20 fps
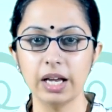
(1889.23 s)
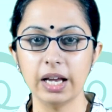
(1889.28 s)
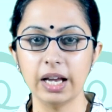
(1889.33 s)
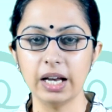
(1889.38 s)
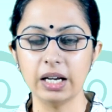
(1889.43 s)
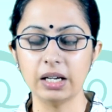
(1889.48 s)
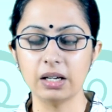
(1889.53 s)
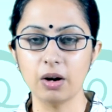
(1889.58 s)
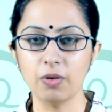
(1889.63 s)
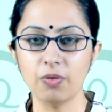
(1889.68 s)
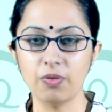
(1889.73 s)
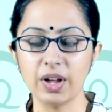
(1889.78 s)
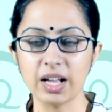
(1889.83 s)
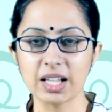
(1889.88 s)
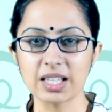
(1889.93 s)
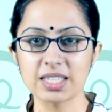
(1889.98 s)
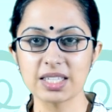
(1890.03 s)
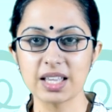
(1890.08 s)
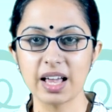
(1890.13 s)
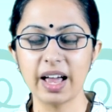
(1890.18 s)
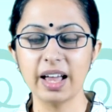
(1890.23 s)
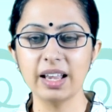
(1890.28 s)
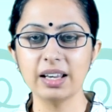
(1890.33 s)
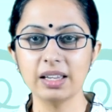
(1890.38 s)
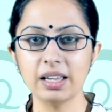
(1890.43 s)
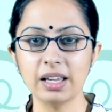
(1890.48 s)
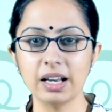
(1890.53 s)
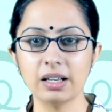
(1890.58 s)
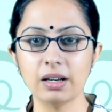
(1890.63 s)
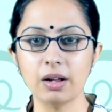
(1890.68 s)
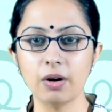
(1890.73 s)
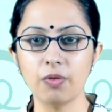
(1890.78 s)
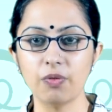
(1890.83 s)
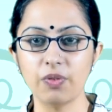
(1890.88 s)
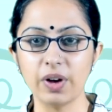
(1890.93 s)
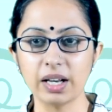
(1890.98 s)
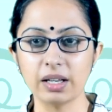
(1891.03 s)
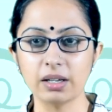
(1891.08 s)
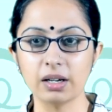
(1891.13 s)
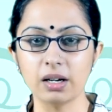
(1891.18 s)
It affects and get
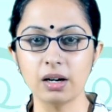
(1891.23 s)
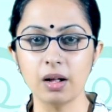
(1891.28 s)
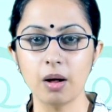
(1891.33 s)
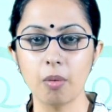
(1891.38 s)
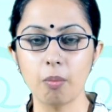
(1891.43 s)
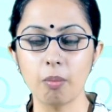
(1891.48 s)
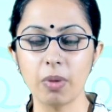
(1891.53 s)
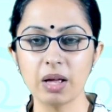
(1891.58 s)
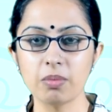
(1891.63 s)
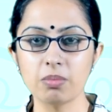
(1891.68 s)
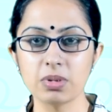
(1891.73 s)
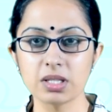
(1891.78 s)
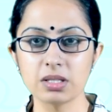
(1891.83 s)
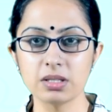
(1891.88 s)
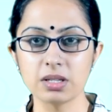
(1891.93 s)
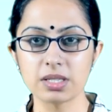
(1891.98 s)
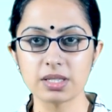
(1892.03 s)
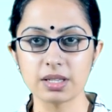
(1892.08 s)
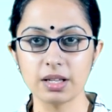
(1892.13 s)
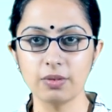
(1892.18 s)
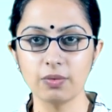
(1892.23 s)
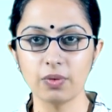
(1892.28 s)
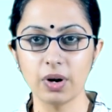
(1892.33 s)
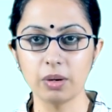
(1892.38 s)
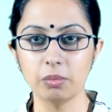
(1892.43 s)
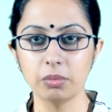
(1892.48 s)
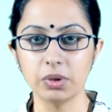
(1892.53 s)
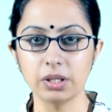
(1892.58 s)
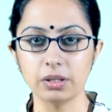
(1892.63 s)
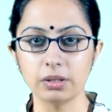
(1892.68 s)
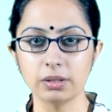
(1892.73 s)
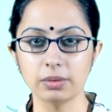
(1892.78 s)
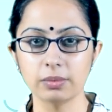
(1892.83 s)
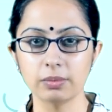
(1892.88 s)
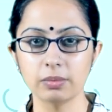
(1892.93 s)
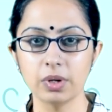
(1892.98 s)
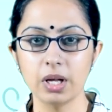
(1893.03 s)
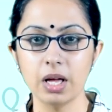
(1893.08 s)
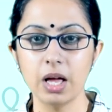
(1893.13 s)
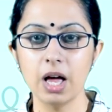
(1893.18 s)
affected by business environment.
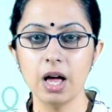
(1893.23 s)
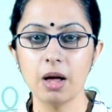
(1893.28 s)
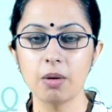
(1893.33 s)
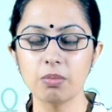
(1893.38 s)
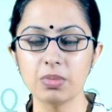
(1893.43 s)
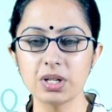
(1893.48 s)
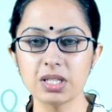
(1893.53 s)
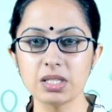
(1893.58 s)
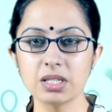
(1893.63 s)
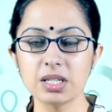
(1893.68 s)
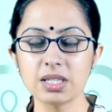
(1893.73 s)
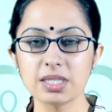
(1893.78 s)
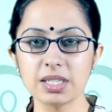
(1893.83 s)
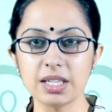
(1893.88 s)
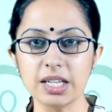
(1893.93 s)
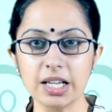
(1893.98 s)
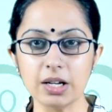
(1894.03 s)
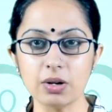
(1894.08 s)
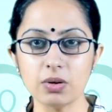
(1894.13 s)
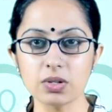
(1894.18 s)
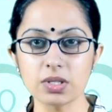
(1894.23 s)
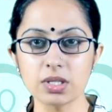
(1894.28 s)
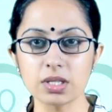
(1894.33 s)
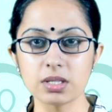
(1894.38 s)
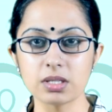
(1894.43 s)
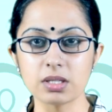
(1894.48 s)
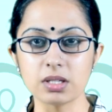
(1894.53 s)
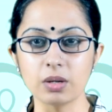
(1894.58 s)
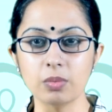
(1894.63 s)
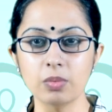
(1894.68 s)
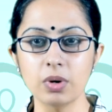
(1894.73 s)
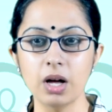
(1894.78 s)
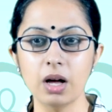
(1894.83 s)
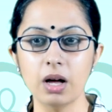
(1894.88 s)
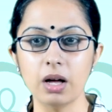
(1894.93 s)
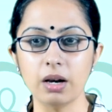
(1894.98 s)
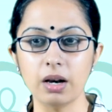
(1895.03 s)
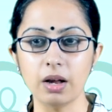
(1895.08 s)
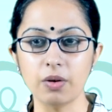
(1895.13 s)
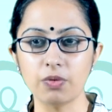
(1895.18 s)
Business ecosystem
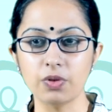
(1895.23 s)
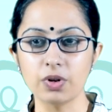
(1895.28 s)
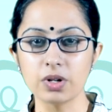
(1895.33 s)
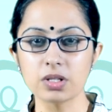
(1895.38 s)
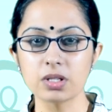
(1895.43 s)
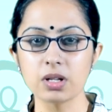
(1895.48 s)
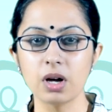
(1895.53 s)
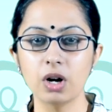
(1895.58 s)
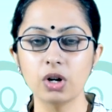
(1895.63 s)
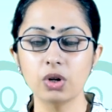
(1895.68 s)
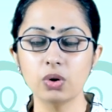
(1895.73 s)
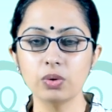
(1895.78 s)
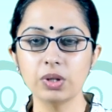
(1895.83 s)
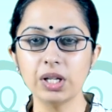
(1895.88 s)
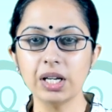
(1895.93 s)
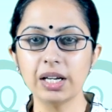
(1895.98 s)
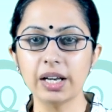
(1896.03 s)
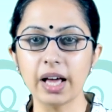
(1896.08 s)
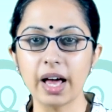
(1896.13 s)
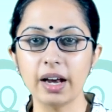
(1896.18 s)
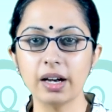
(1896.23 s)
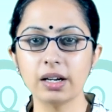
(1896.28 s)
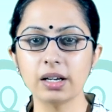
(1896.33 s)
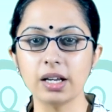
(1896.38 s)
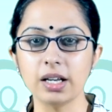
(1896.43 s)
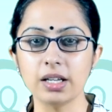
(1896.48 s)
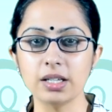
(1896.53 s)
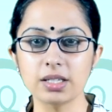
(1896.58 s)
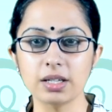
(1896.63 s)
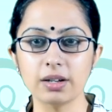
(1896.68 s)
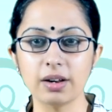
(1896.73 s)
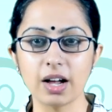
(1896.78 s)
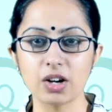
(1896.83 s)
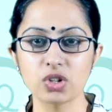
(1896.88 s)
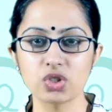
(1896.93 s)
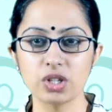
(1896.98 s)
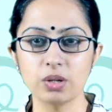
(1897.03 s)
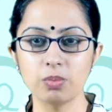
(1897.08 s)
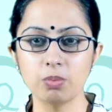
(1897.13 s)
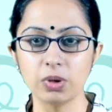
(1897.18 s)
refers to the direct
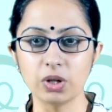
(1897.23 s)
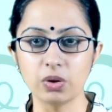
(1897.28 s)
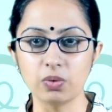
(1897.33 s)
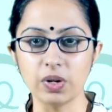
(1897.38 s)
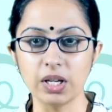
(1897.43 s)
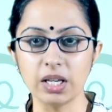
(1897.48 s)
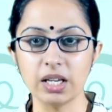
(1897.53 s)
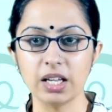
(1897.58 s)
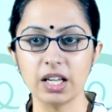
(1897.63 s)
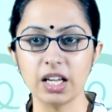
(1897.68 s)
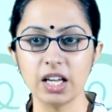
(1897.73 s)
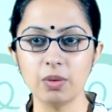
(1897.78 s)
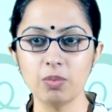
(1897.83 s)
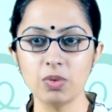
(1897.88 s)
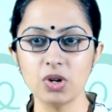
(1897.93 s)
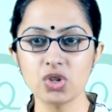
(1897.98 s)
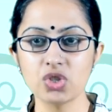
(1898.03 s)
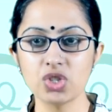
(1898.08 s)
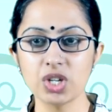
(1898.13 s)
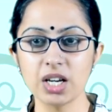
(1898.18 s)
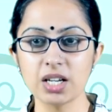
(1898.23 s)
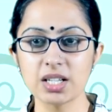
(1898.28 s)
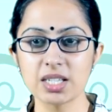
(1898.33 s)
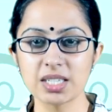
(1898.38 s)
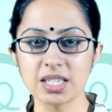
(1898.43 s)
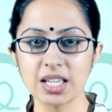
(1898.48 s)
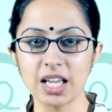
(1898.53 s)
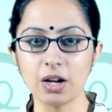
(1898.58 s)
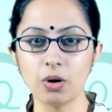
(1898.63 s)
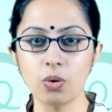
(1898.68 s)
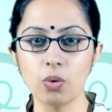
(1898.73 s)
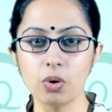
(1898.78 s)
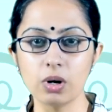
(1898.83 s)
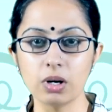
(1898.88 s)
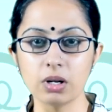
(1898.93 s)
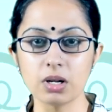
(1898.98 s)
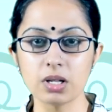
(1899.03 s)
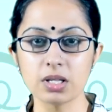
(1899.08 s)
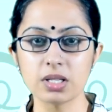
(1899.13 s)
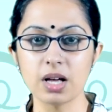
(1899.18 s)
interaction between immediate
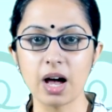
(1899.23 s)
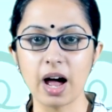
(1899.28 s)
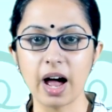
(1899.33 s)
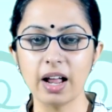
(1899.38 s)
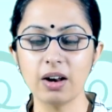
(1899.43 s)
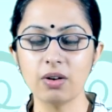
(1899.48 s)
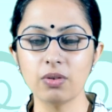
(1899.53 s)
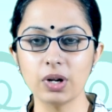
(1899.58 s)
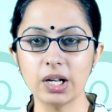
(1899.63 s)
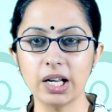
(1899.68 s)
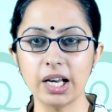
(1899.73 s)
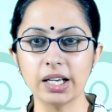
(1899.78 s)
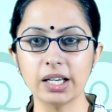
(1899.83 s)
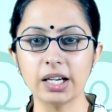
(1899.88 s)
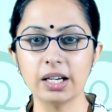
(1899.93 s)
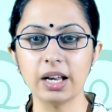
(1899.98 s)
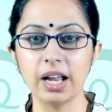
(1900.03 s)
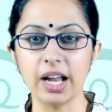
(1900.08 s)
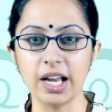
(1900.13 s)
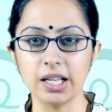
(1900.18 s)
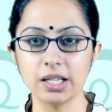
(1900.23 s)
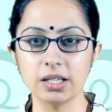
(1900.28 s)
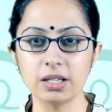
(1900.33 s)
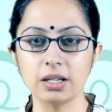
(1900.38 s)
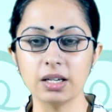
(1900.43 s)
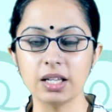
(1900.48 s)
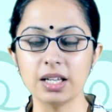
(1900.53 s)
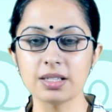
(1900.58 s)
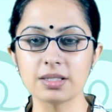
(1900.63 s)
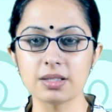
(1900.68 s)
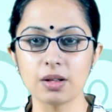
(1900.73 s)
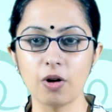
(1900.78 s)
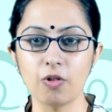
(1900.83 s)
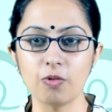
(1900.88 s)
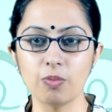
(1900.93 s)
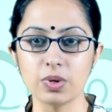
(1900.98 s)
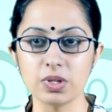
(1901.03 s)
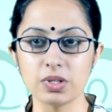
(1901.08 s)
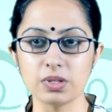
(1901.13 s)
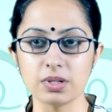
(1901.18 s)
stakeholders and related entities
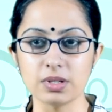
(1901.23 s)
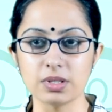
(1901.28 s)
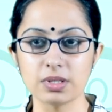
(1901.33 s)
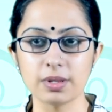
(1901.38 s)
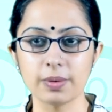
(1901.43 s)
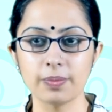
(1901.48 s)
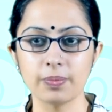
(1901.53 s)
of business.